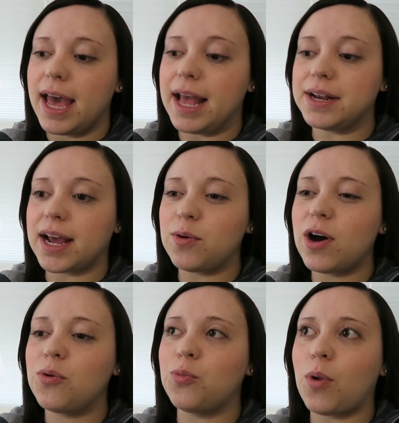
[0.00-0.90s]
And I
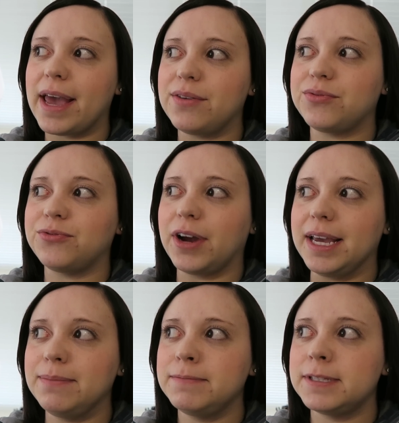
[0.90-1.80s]
want white
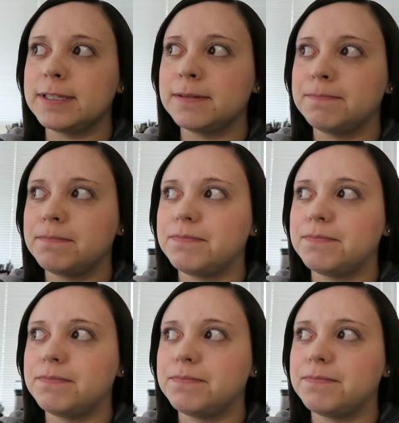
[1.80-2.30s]
frames,